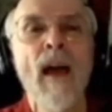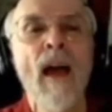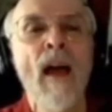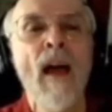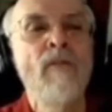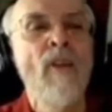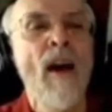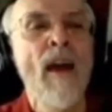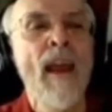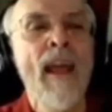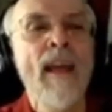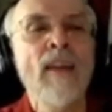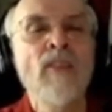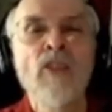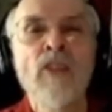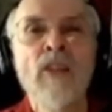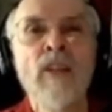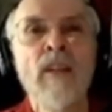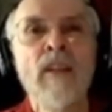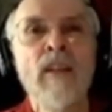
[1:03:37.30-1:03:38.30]
I've got
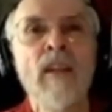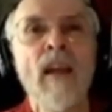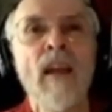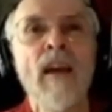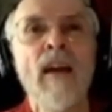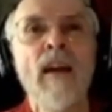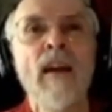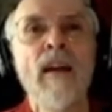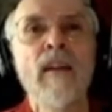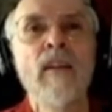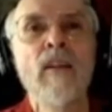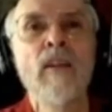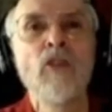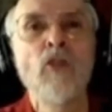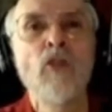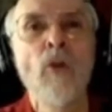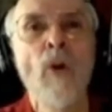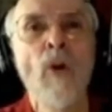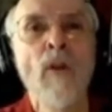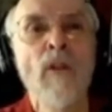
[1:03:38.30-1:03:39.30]
excellent
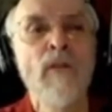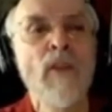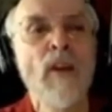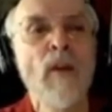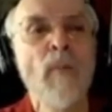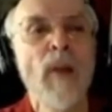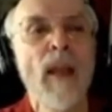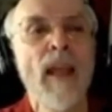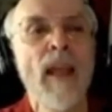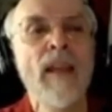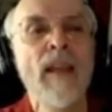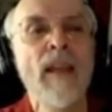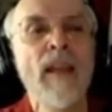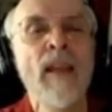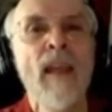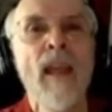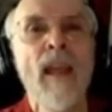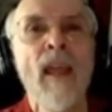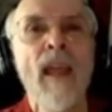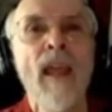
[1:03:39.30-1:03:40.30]
control of their blade,
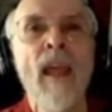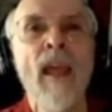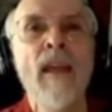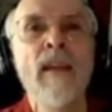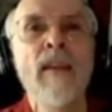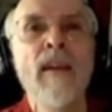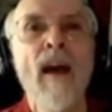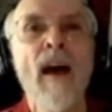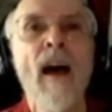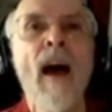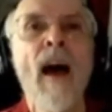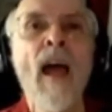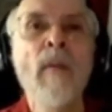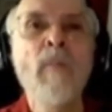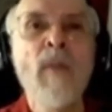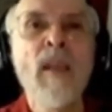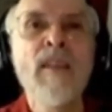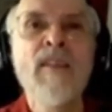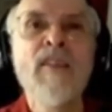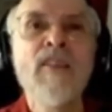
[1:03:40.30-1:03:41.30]
and
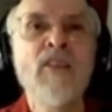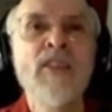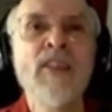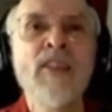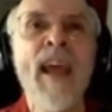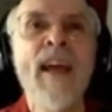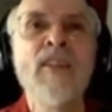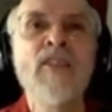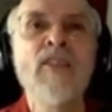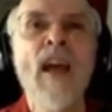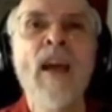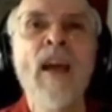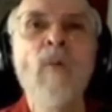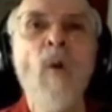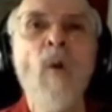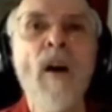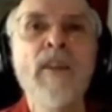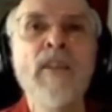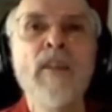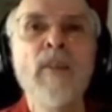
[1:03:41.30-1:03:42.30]
I'm in the stance
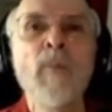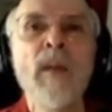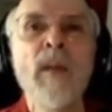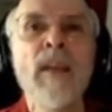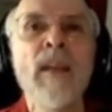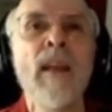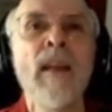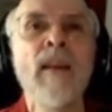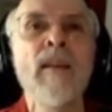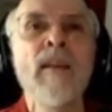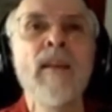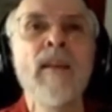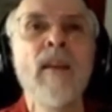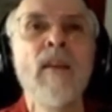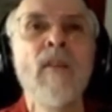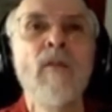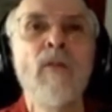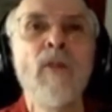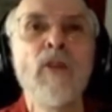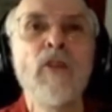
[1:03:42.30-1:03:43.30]
I want to be in
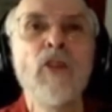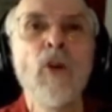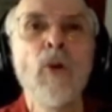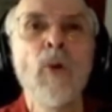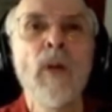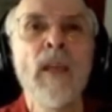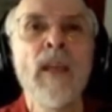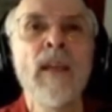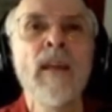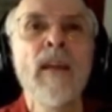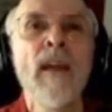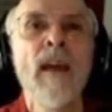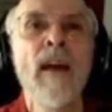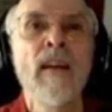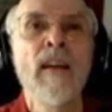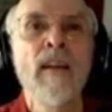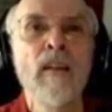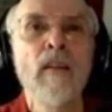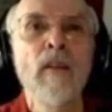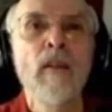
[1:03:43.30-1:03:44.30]
for doing
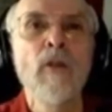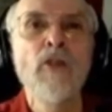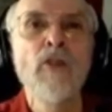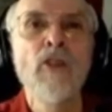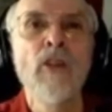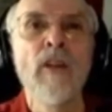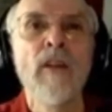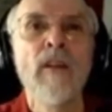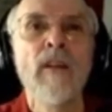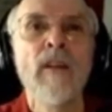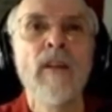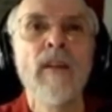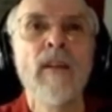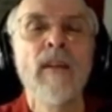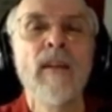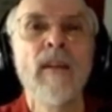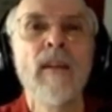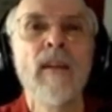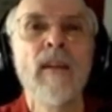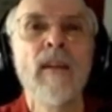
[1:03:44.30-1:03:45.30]
a conclusion,
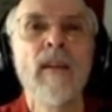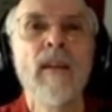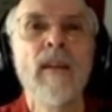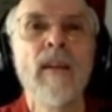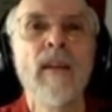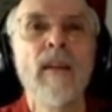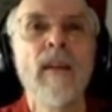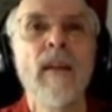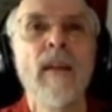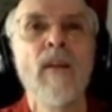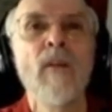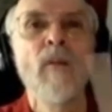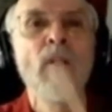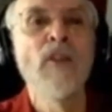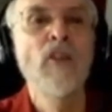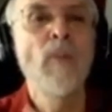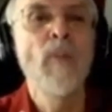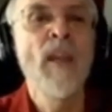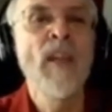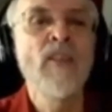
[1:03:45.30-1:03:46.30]

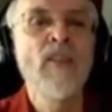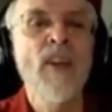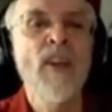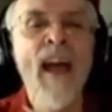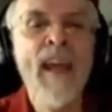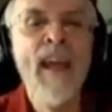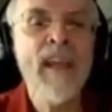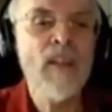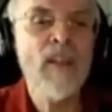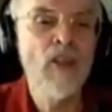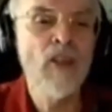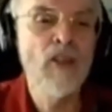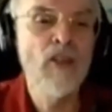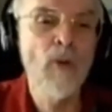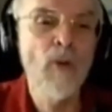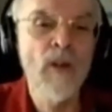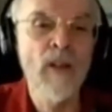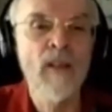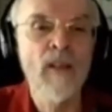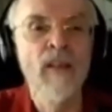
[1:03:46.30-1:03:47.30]
which means I get to
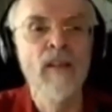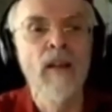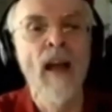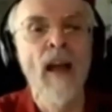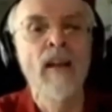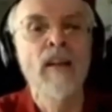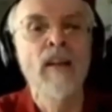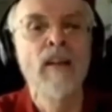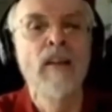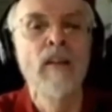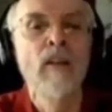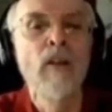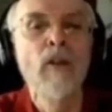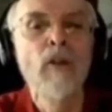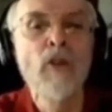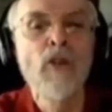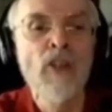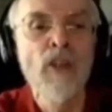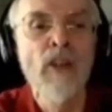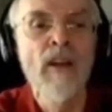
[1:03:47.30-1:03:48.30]
do a
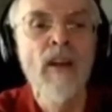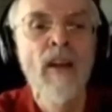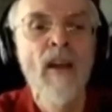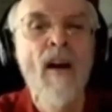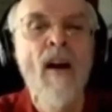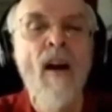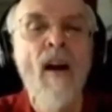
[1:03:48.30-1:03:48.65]
conclusion